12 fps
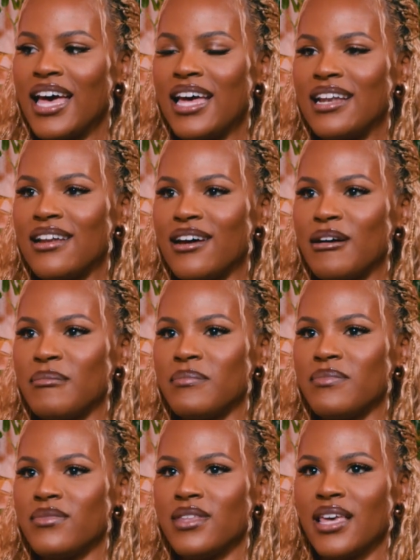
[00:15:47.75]
And
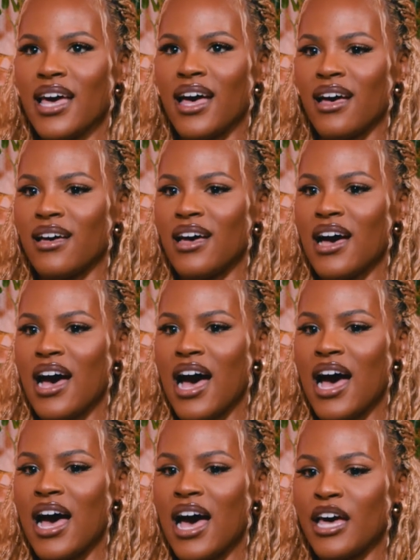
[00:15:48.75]

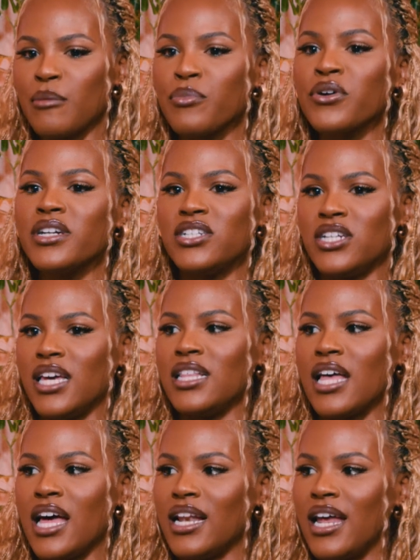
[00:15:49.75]
I appreciate
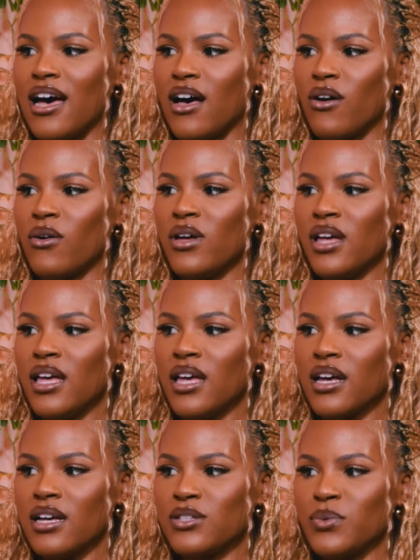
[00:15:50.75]
that now.
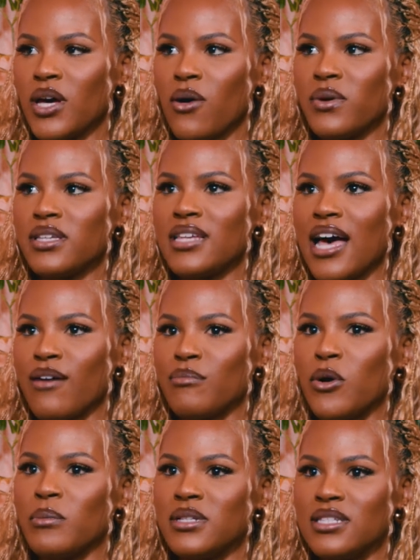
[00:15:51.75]
Because we always have
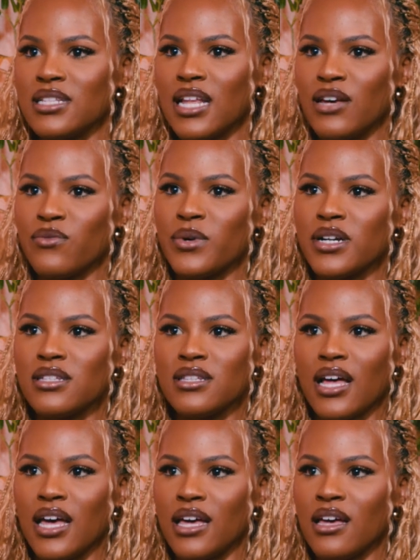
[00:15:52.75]
moments in life where it's
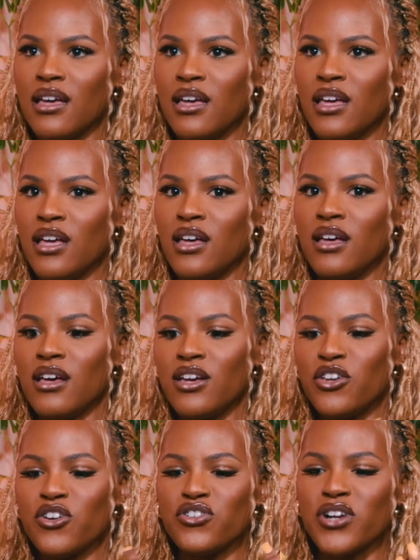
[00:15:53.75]
like,
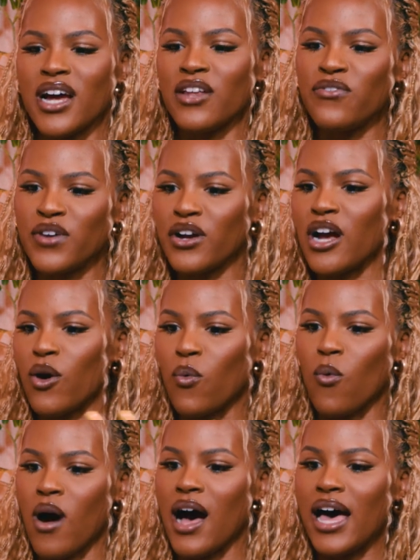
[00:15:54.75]
you're trying to figure out
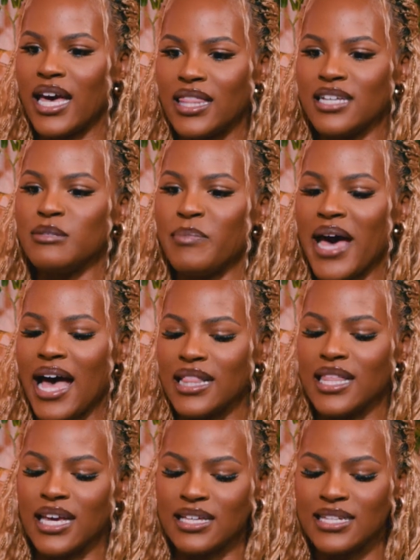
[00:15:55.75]
why this bad
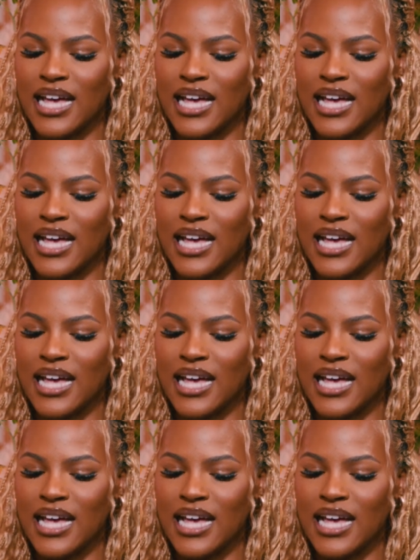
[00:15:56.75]
thing is